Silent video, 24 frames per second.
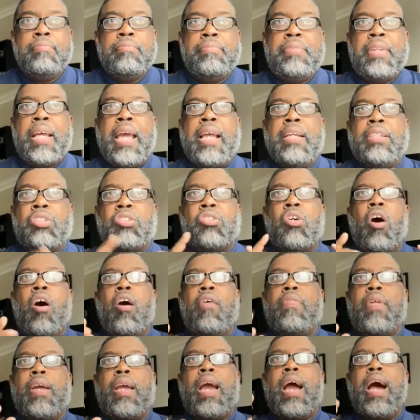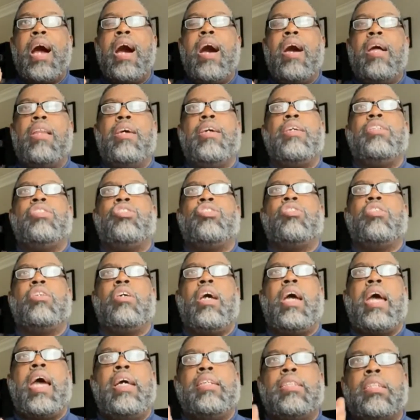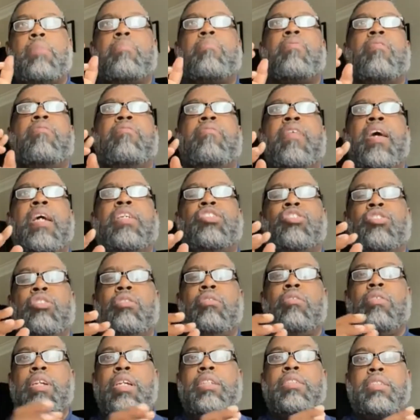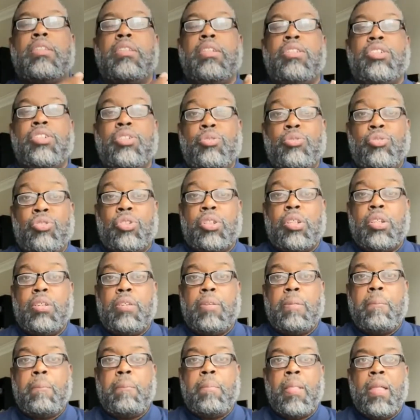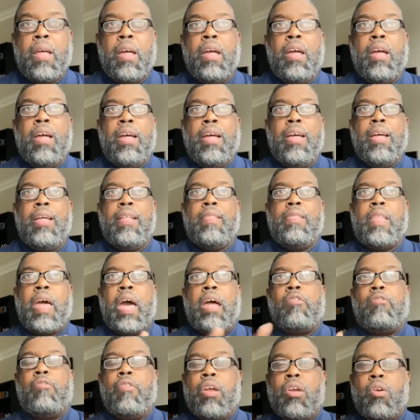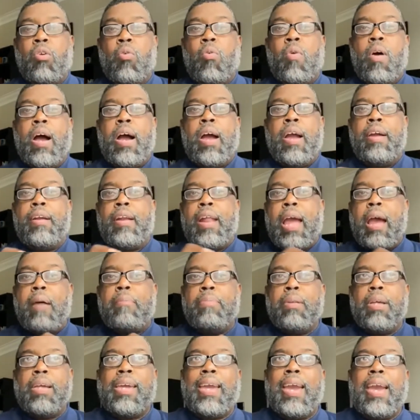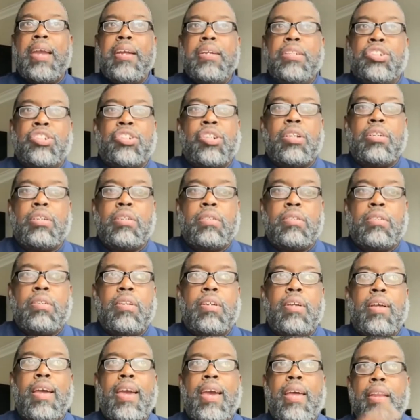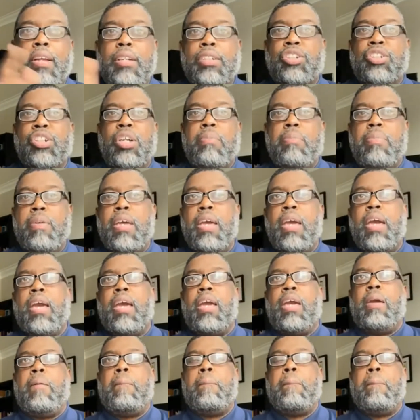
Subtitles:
They saw the college as a professional institution that required application and a GPA.